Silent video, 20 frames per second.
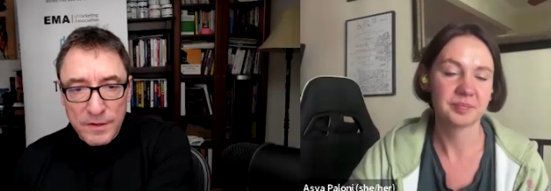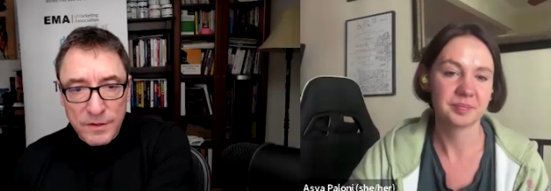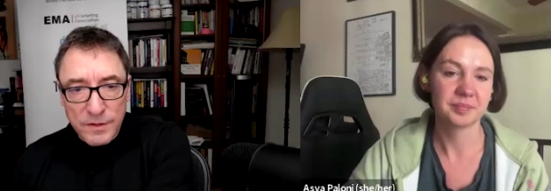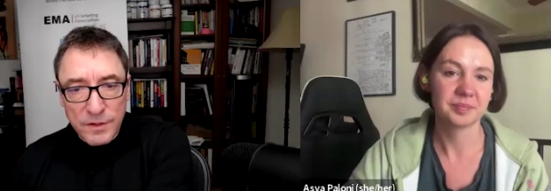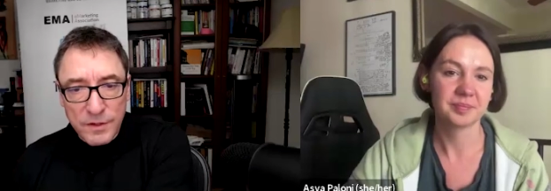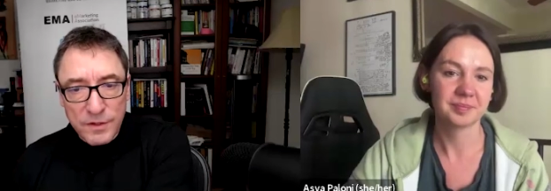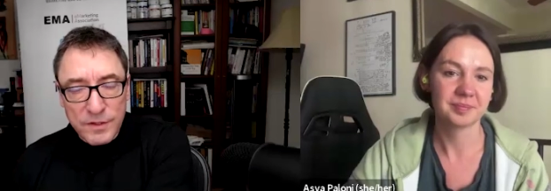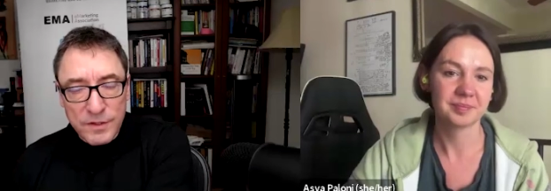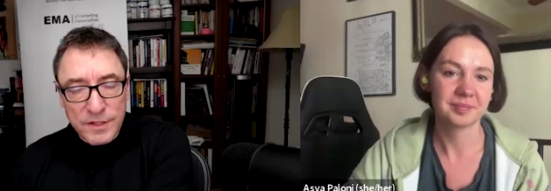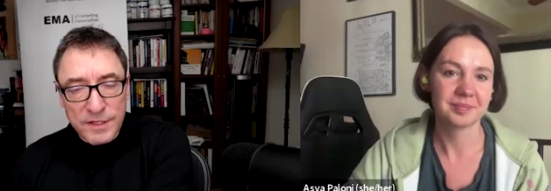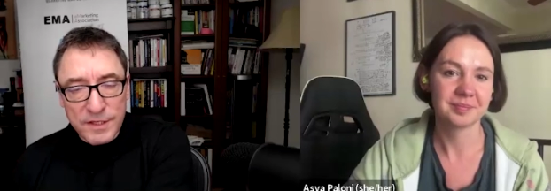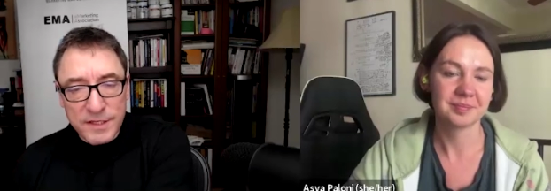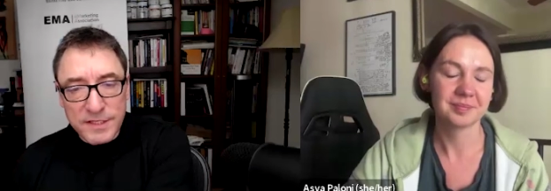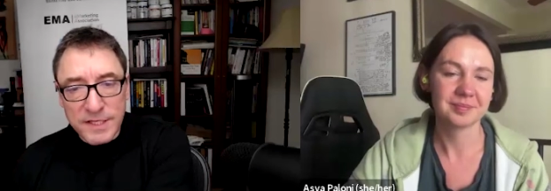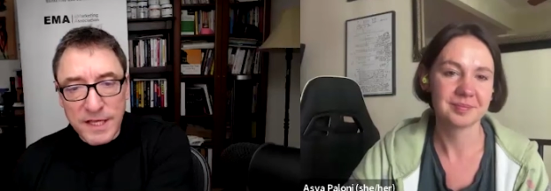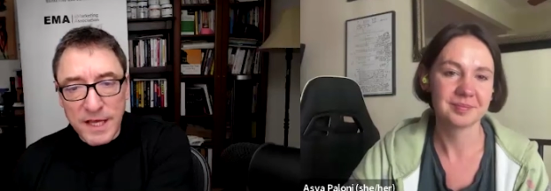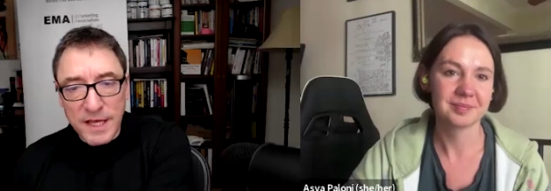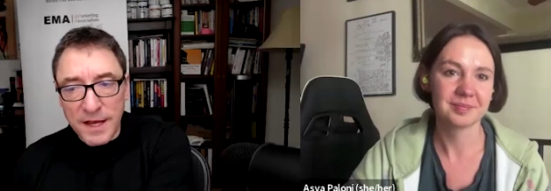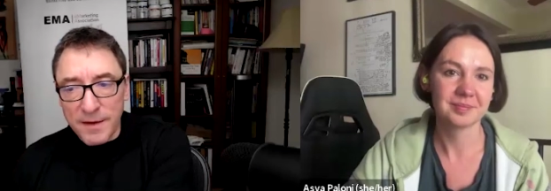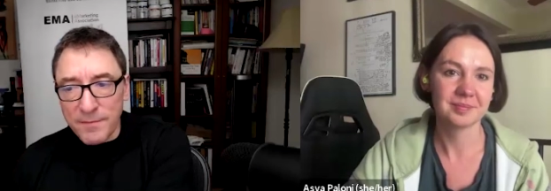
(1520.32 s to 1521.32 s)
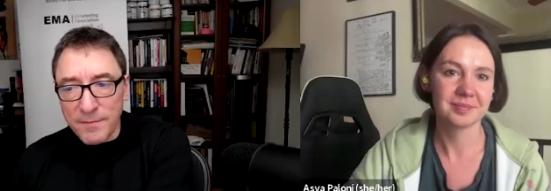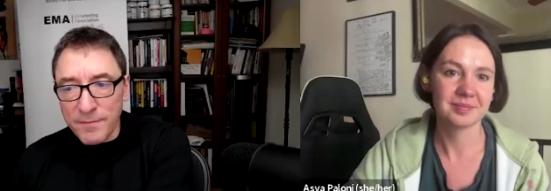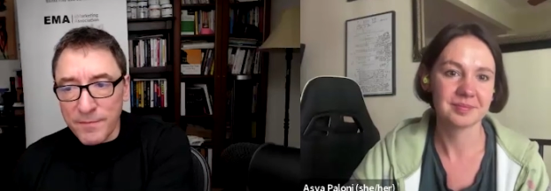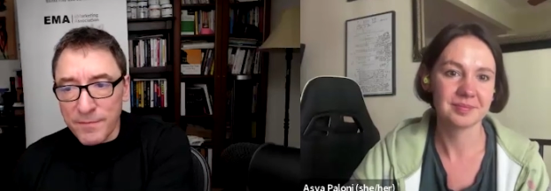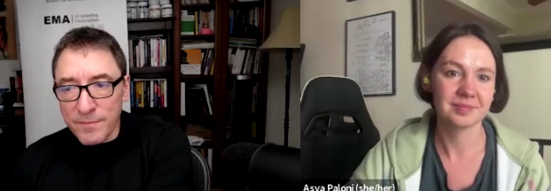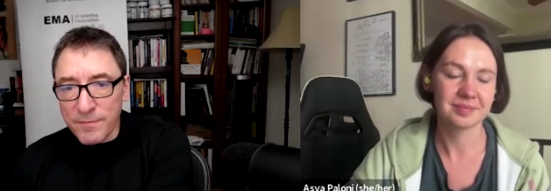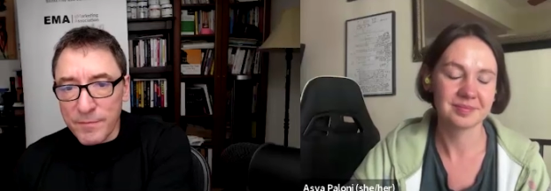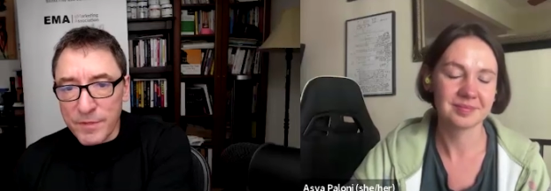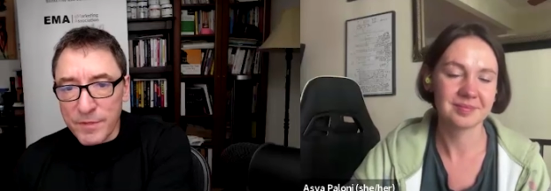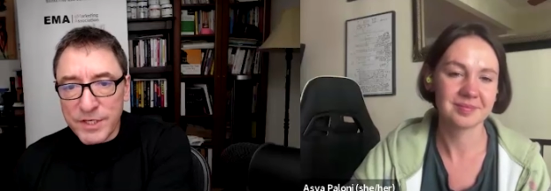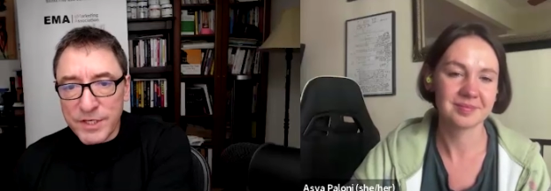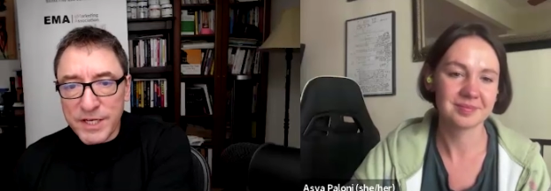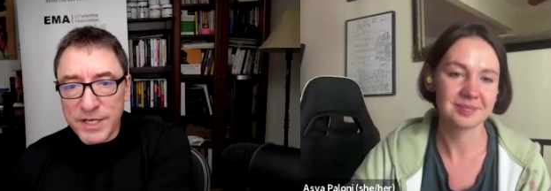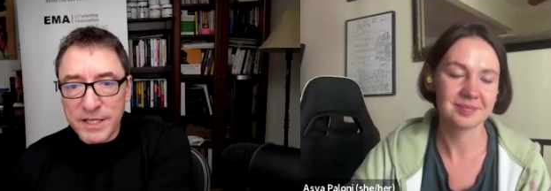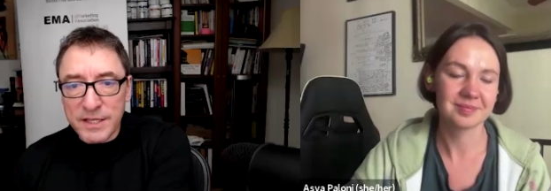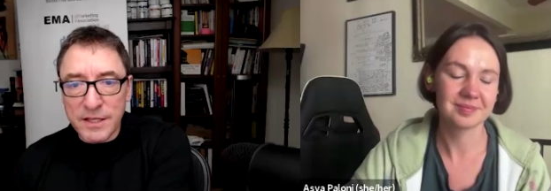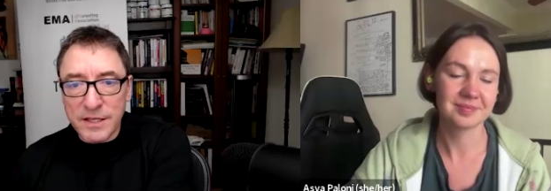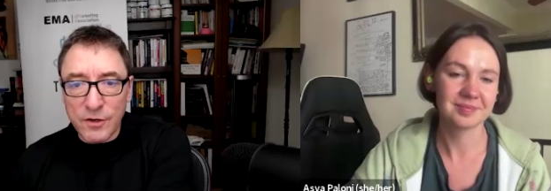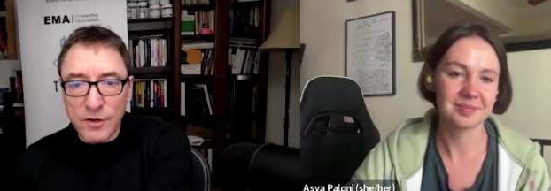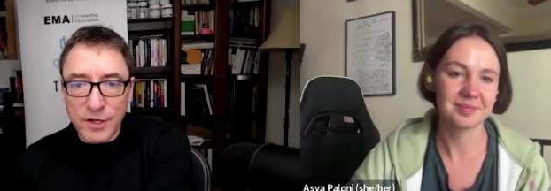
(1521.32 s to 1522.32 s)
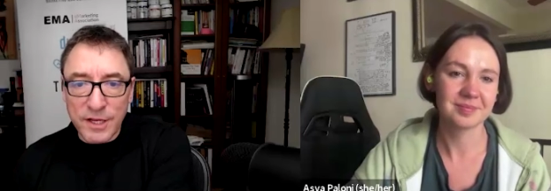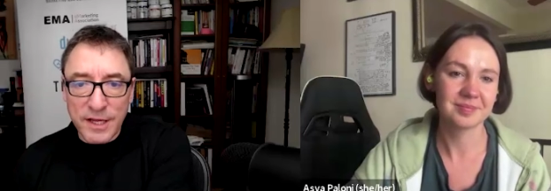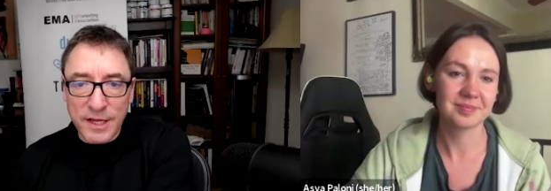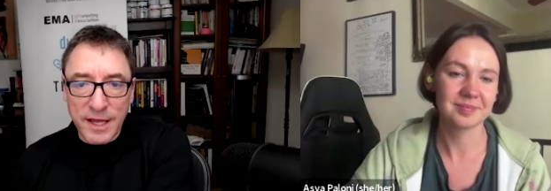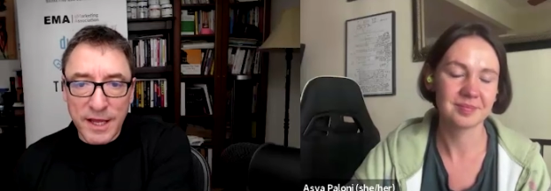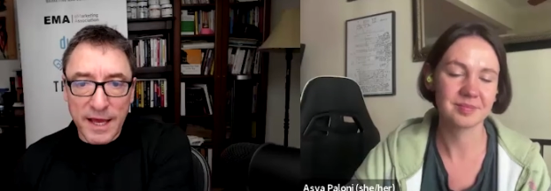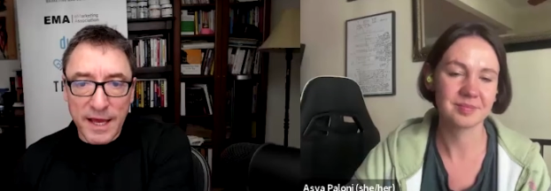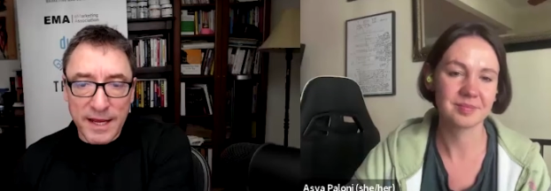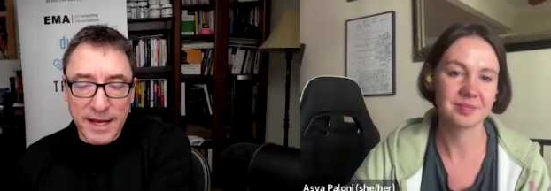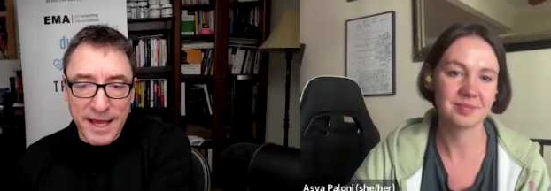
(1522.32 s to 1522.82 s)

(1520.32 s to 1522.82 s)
Speaker 1: does um, machine learning and